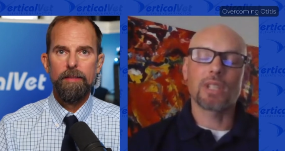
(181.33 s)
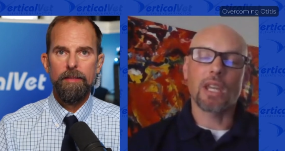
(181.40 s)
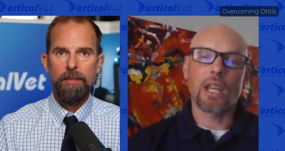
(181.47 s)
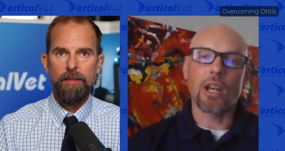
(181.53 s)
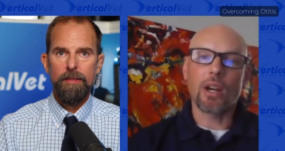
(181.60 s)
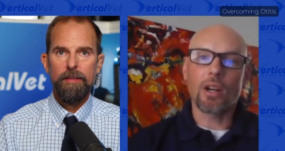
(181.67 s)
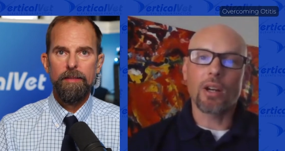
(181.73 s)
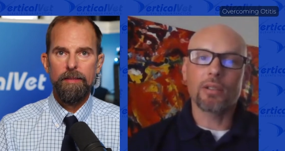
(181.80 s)

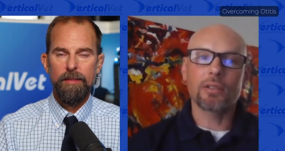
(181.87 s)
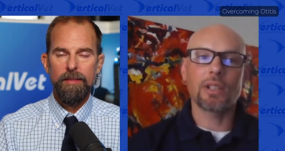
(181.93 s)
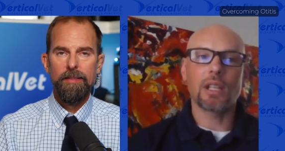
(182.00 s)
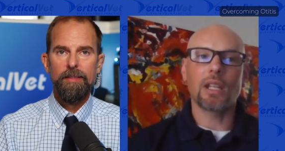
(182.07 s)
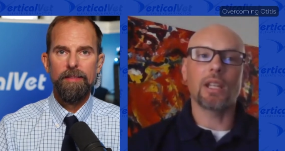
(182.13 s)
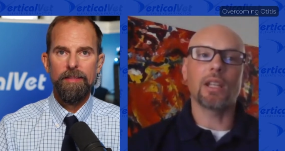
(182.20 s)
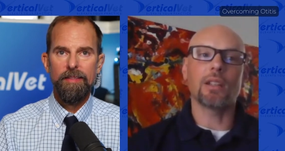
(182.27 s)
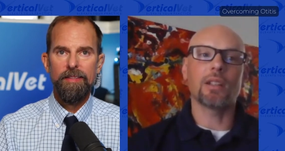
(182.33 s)
Speaker 1: care
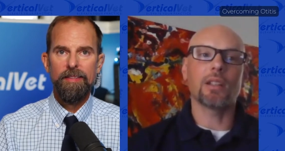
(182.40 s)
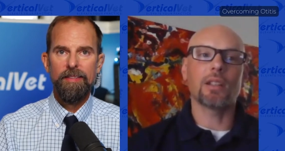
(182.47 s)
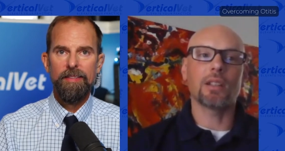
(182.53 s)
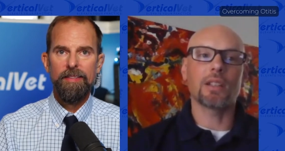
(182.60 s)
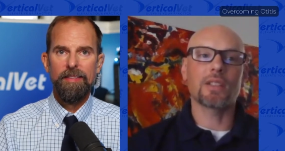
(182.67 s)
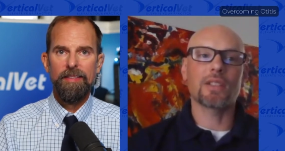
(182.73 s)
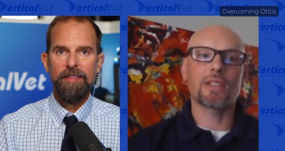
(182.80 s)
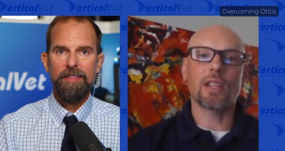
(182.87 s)
and
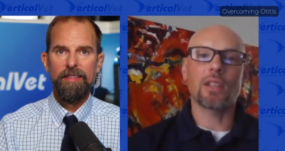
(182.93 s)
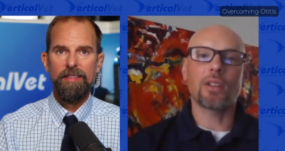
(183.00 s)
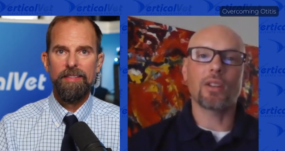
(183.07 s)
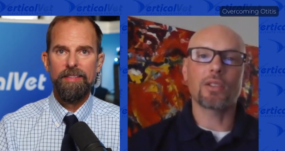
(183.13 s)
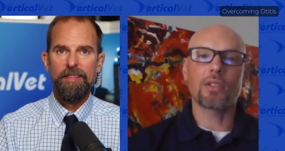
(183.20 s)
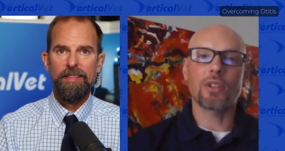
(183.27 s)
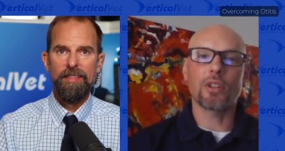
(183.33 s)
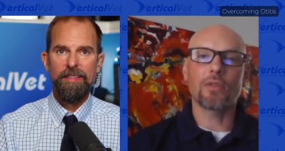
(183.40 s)
uh, extend
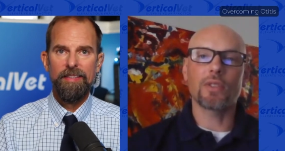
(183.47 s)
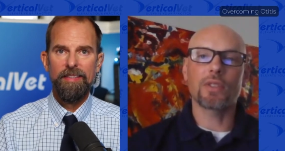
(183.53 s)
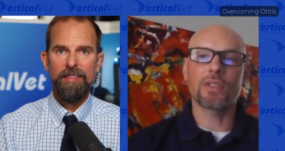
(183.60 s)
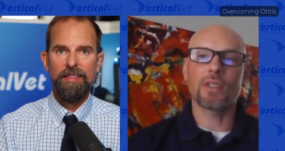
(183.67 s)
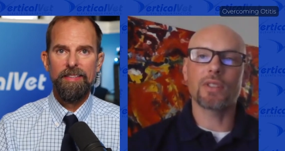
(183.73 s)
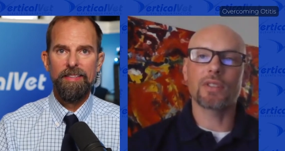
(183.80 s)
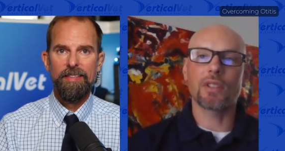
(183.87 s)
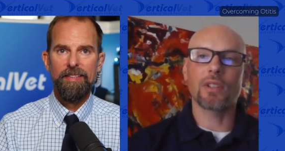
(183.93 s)
our
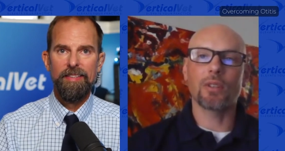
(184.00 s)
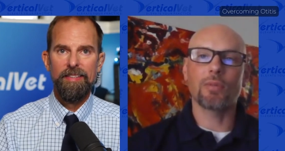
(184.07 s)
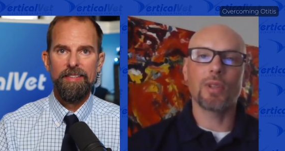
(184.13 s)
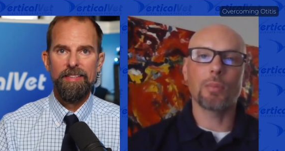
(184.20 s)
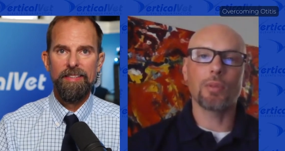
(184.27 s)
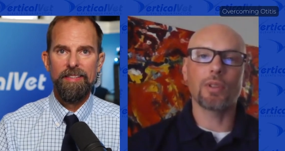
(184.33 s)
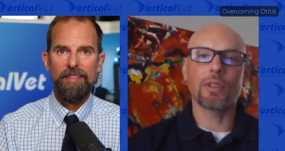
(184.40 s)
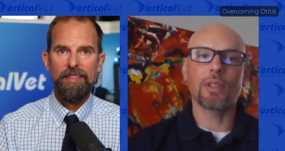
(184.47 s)
services to the
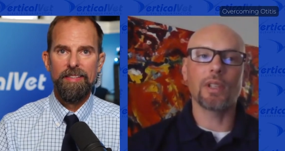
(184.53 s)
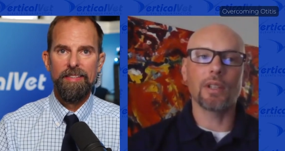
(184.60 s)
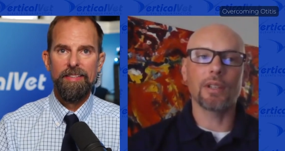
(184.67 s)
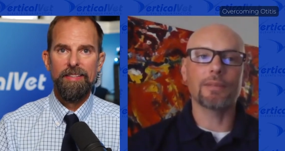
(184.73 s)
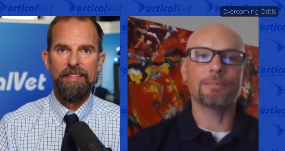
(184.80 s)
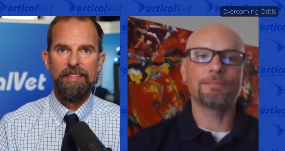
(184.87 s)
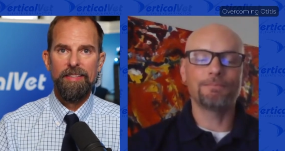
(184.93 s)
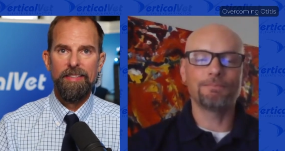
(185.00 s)
people that need
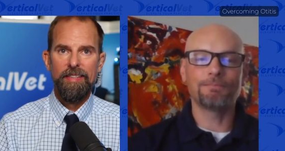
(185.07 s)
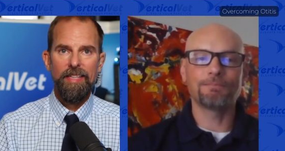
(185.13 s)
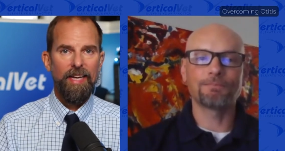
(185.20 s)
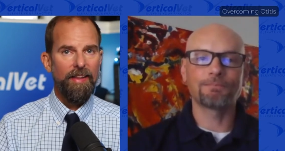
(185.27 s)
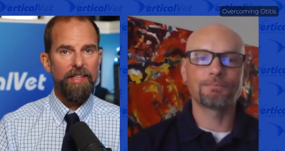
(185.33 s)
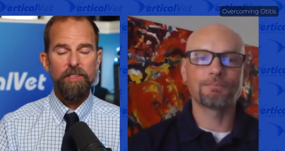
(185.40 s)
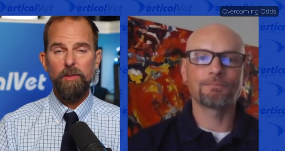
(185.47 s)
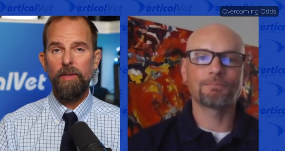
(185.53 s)
it.
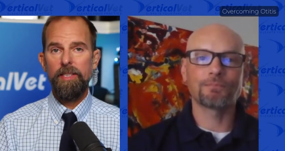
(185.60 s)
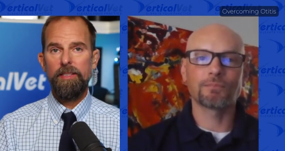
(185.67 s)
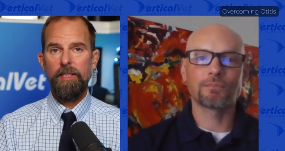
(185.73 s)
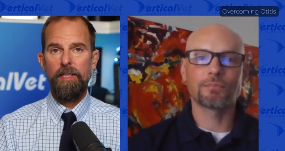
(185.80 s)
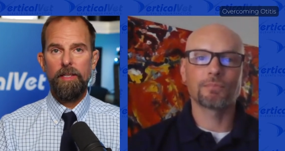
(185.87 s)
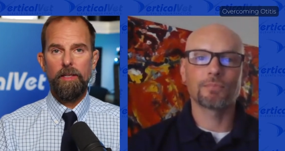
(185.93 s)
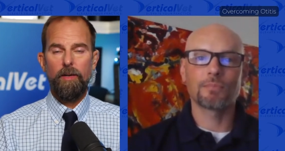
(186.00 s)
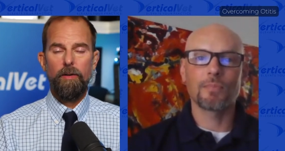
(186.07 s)
Speaker 2: Yeah, that's great
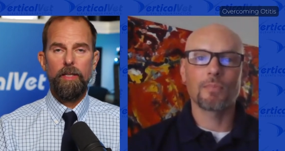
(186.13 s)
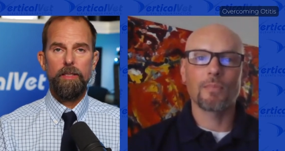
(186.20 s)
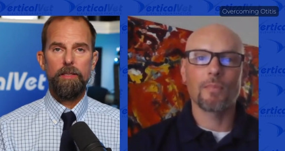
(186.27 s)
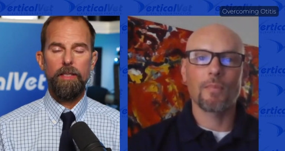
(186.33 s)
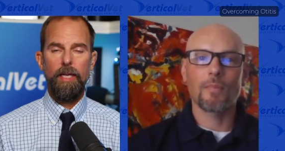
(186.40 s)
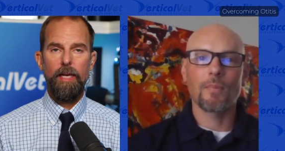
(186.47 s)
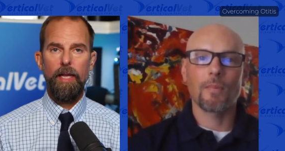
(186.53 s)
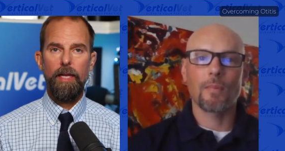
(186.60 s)
to hear,
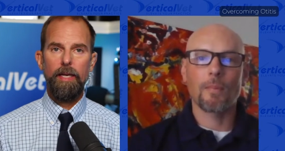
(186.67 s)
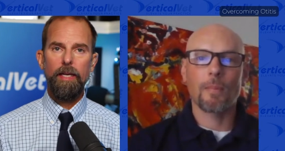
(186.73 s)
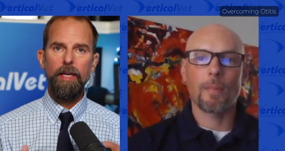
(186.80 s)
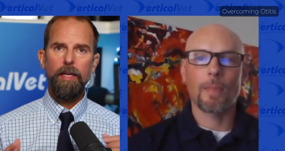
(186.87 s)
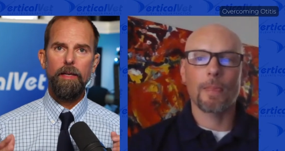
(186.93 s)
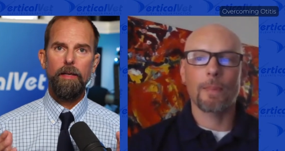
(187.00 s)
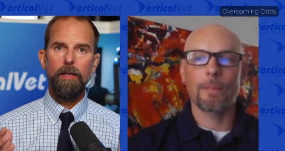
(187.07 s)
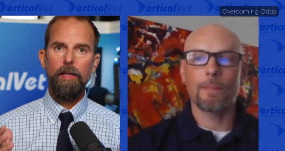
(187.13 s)
Chris. And, and
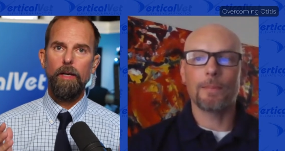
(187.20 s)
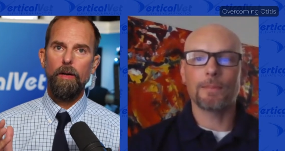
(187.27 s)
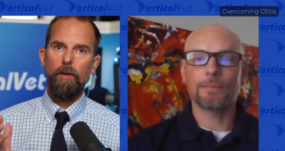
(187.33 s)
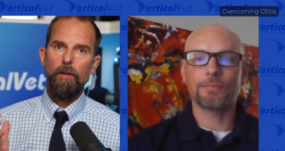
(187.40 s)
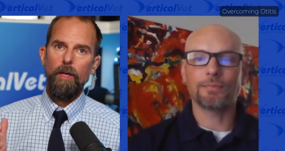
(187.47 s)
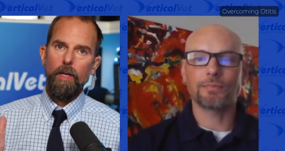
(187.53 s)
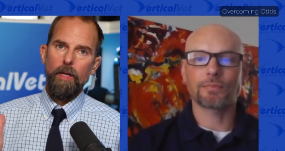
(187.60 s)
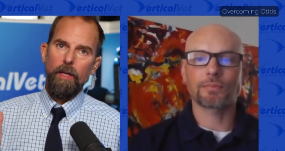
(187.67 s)
again, you
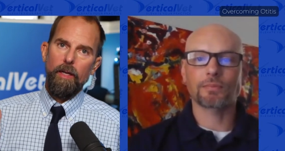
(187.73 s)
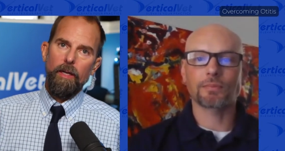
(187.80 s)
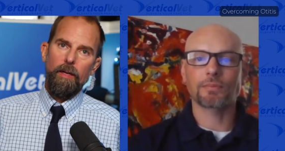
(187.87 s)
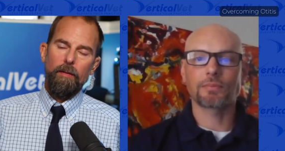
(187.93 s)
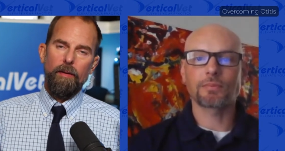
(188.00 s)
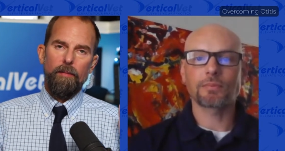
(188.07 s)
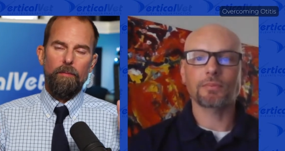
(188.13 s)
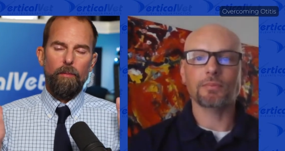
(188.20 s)
know,
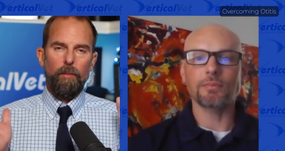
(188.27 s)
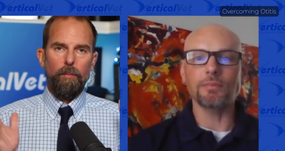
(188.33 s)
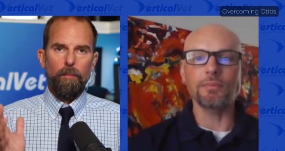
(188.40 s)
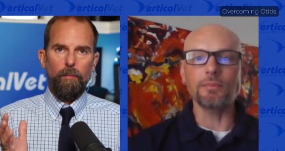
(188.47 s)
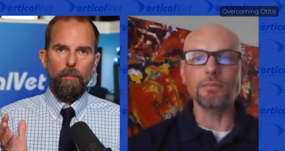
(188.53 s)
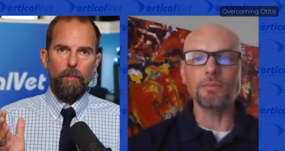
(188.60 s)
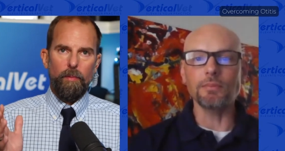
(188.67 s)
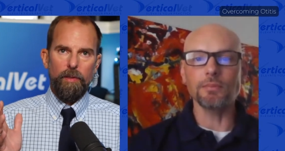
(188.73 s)

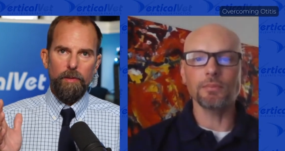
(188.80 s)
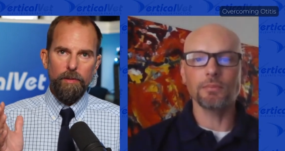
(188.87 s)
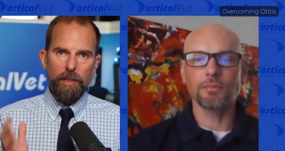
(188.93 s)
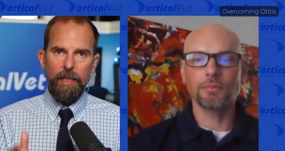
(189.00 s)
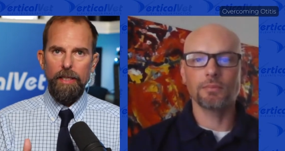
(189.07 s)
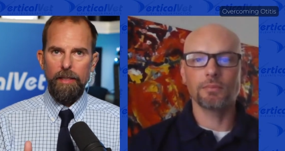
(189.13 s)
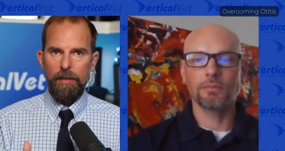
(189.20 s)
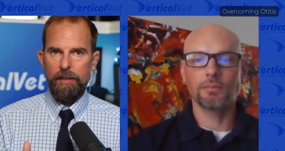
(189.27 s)
when we're
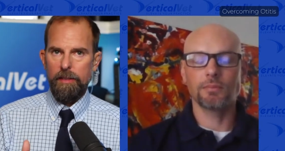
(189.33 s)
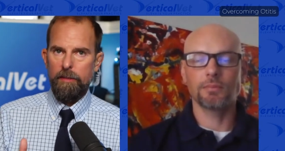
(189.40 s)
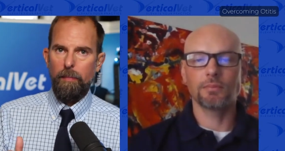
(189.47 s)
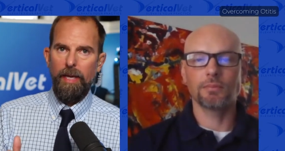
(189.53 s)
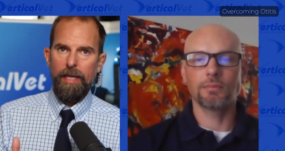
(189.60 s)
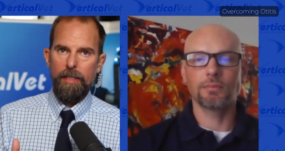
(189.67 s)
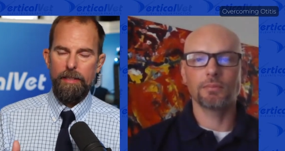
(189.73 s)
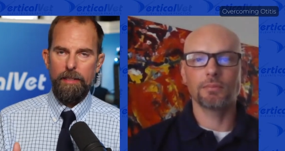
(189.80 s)
looking at this
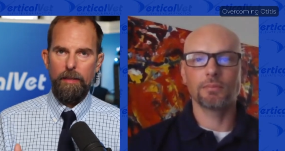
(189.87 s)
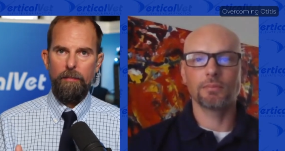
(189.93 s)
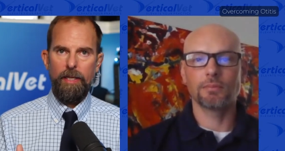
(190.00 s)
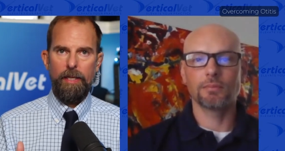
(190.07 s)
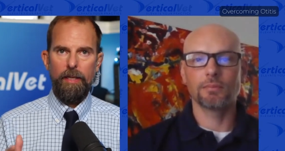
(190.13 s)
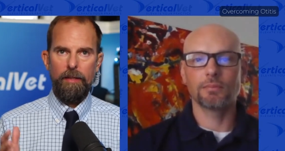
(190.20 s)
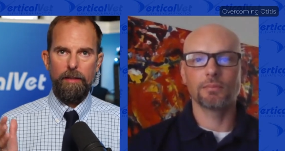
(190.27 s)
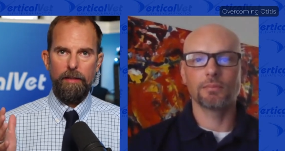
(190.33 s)

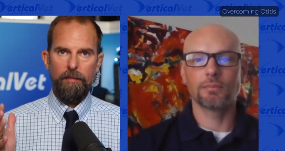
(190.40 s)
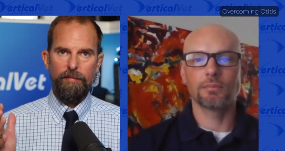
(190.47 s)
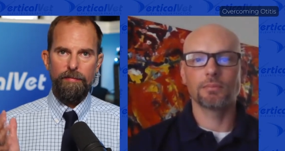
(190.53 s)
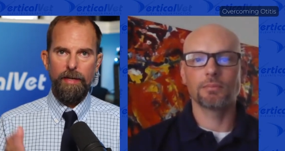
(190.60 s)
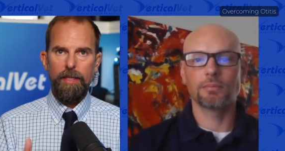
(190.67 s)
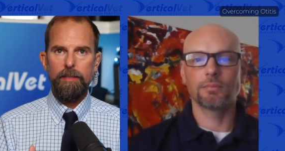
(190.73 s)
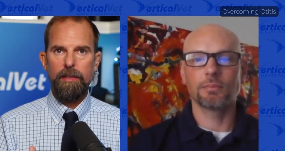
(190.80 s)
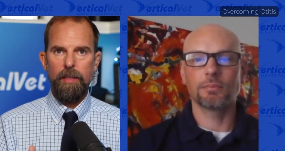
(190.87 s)
pandemic and the
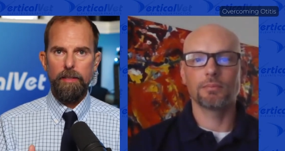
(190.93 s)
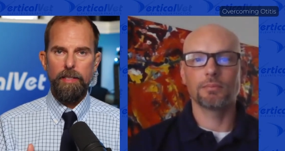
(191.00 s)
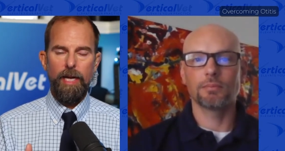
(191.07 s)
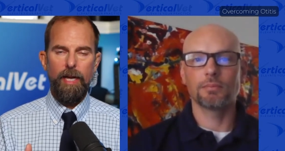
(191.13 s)
effects that it's